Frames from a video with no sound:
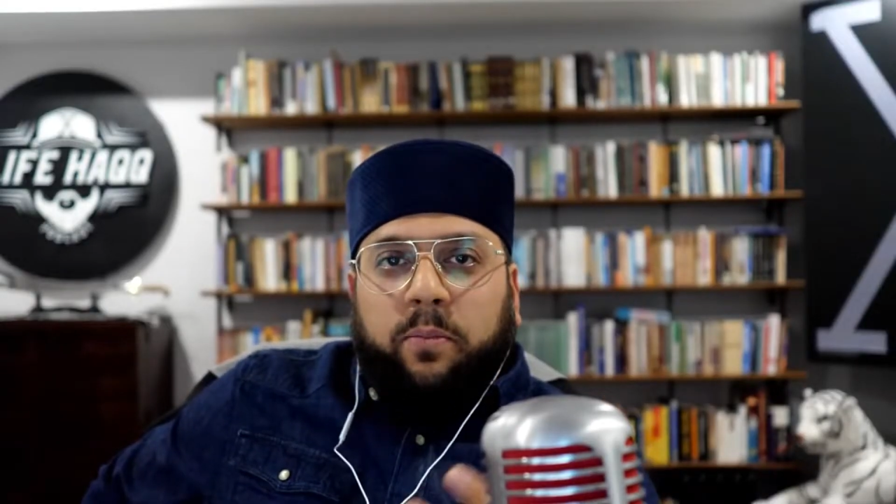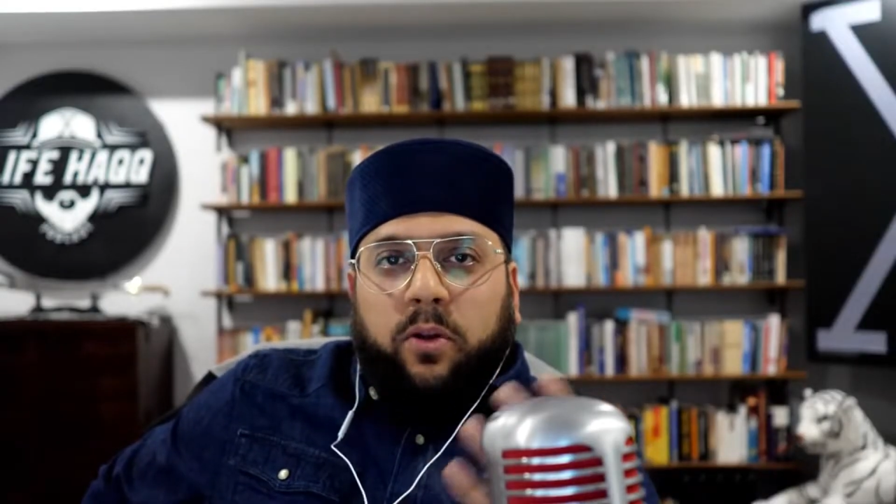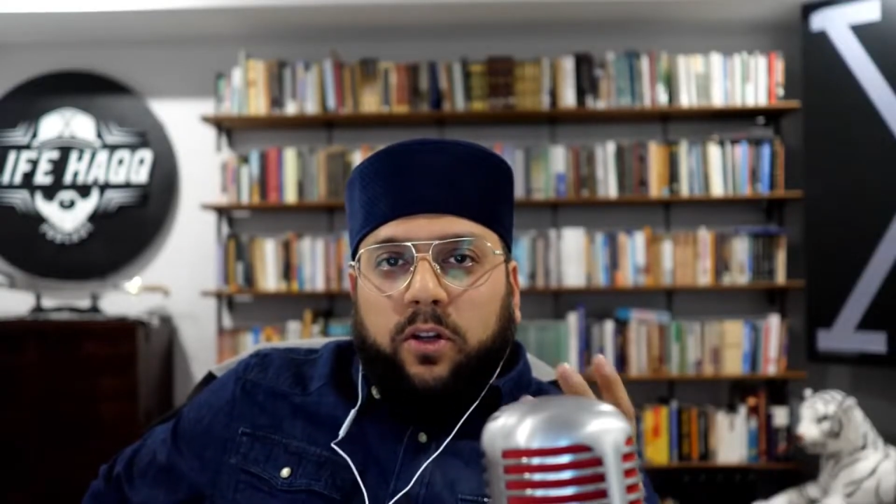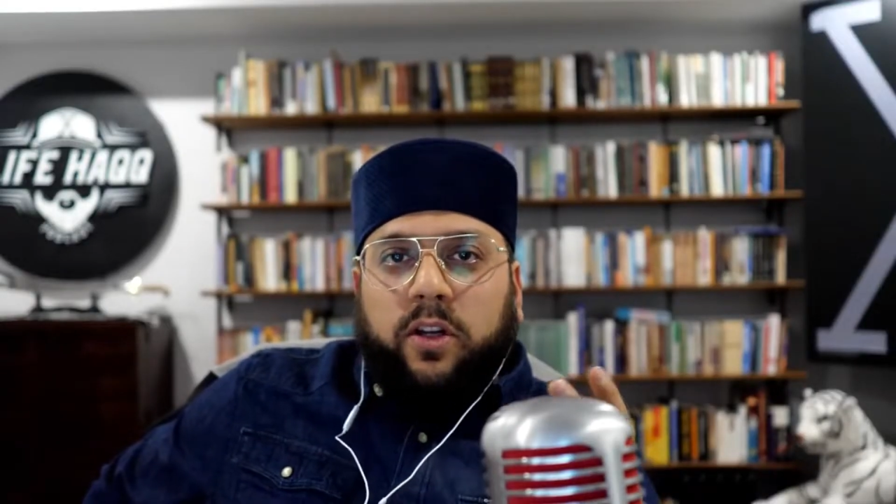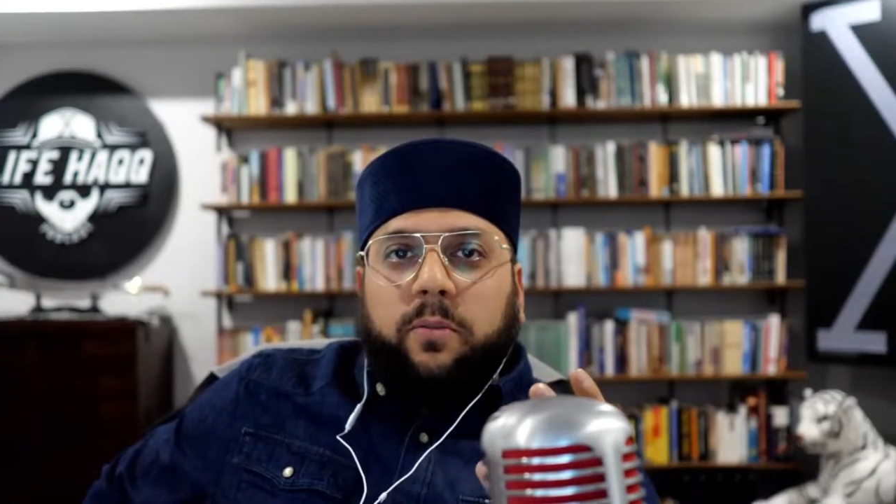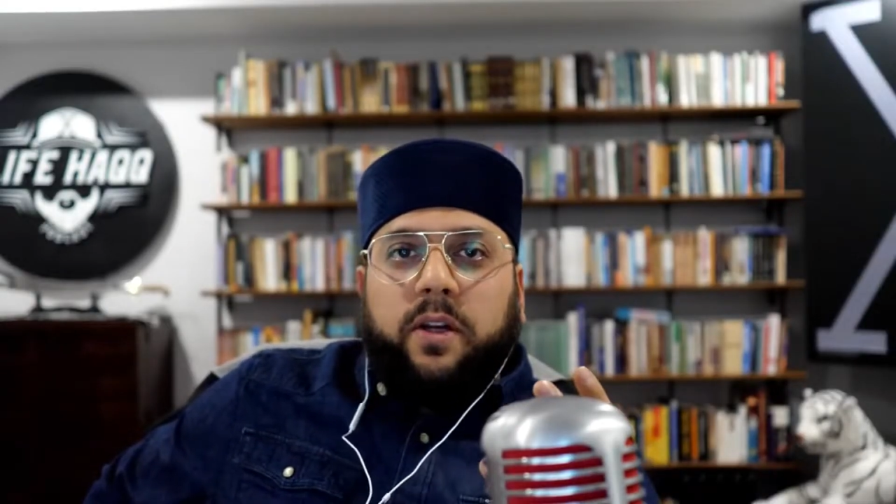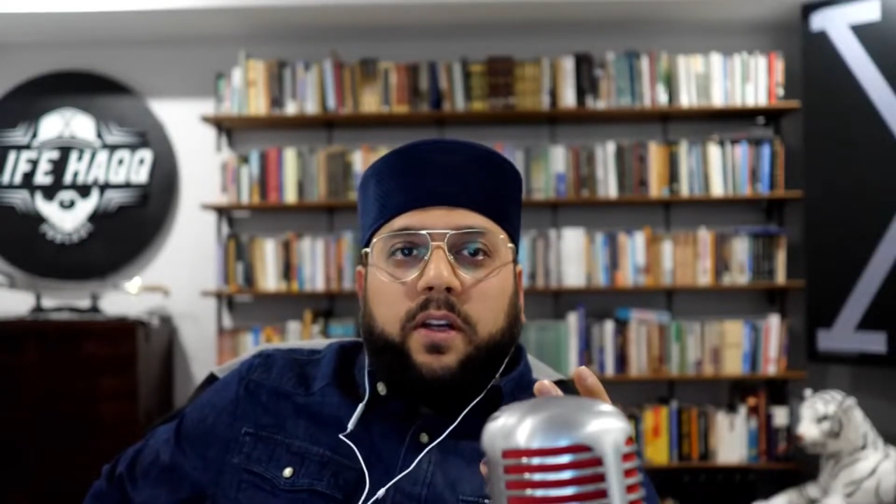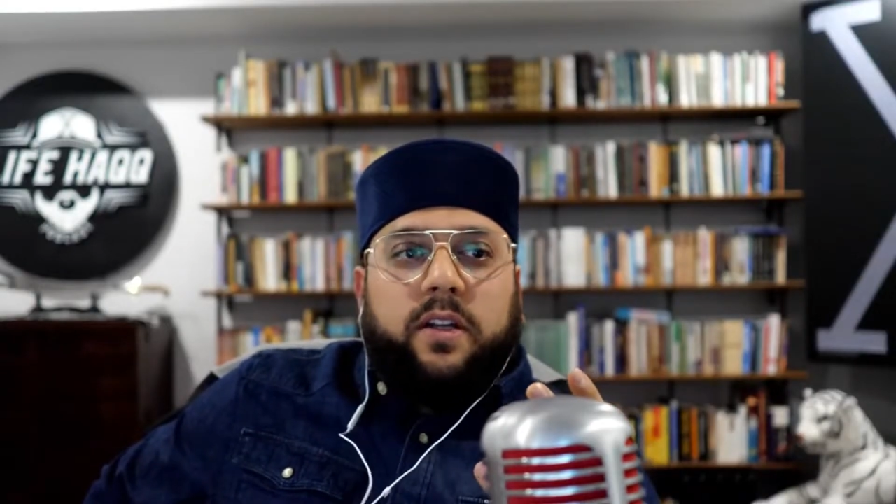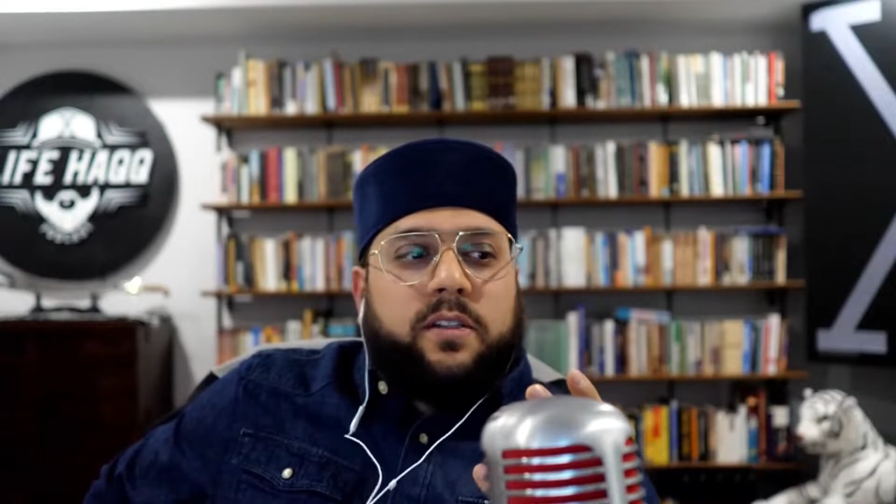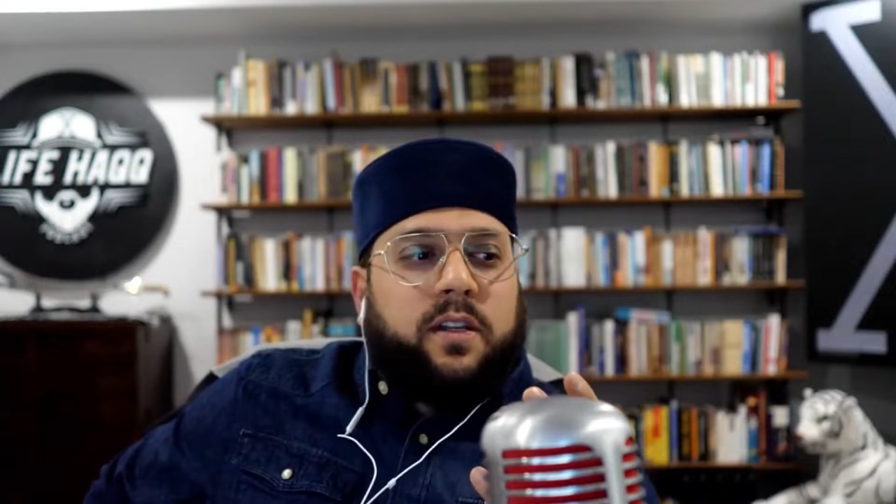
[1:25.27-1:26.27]
polygamy in
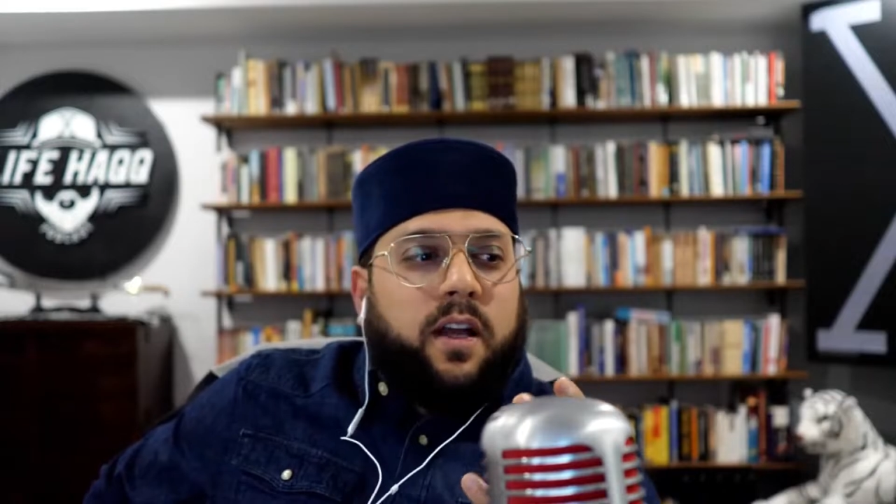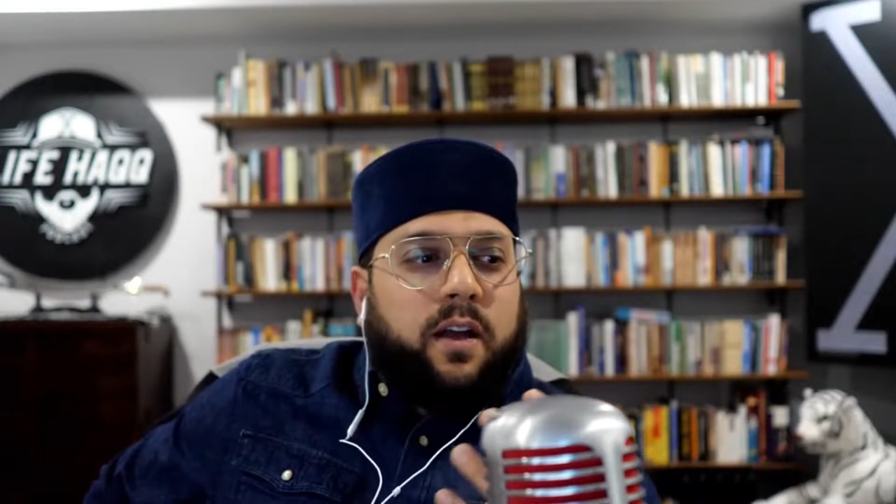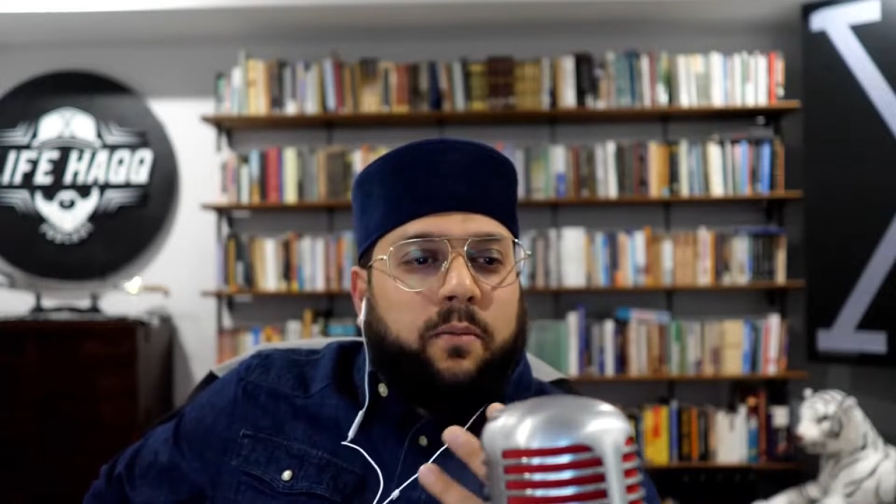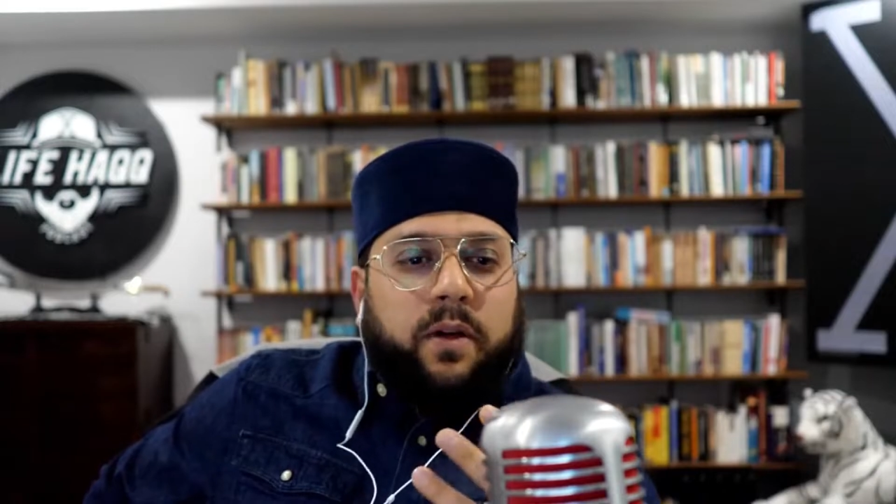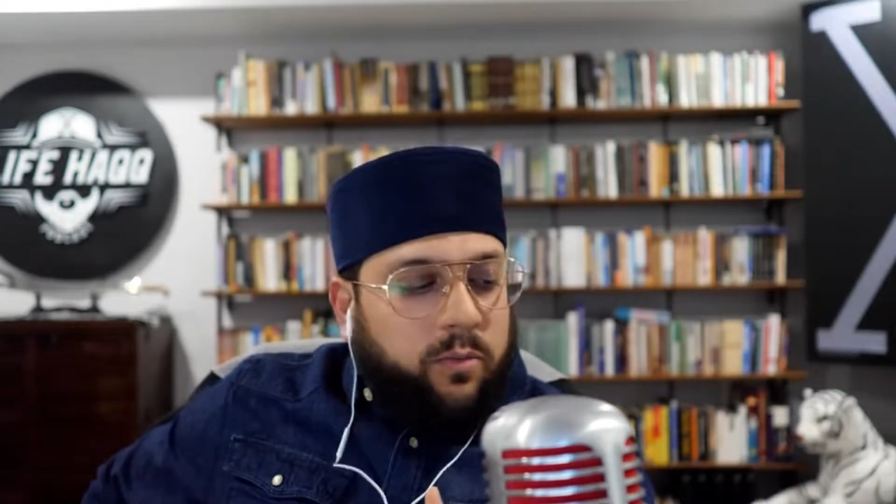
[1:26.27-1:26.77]
Islam and